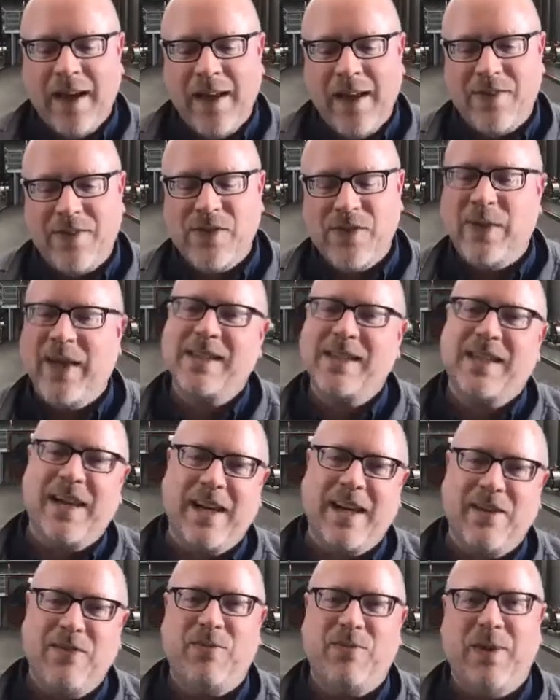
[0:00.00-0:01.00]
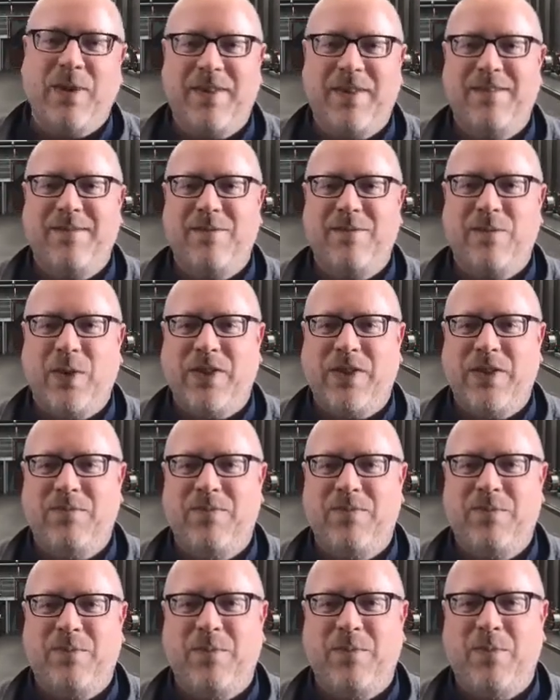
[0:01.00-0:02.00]
So that's kind of what
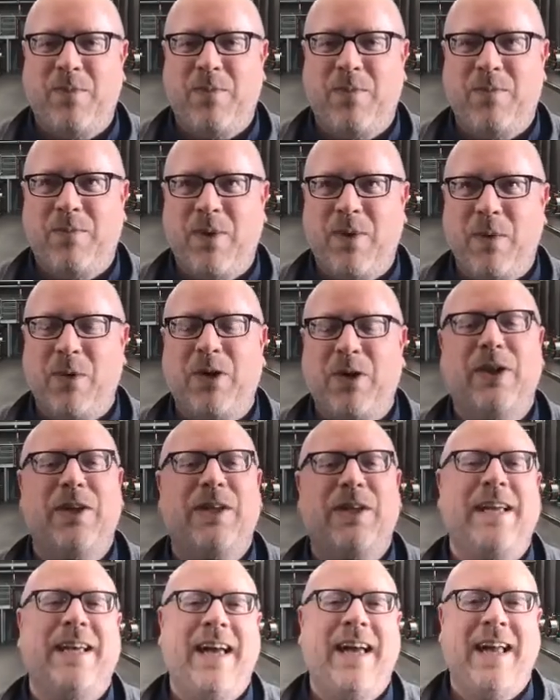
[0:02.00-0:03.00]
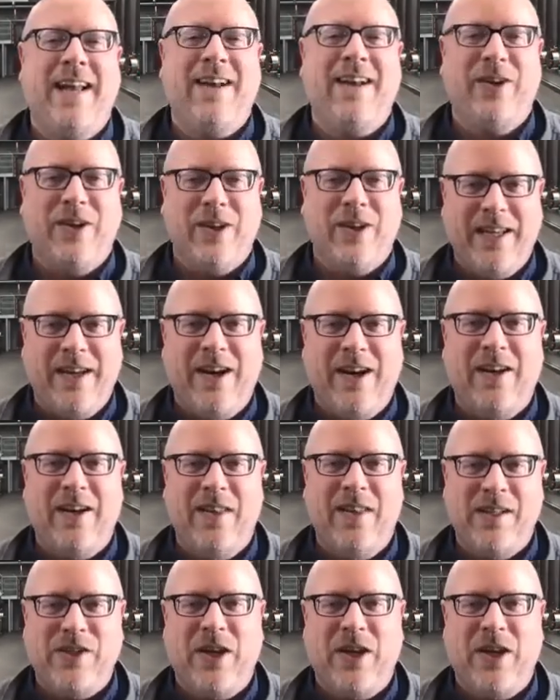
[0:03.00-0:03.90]
we're looking at early on this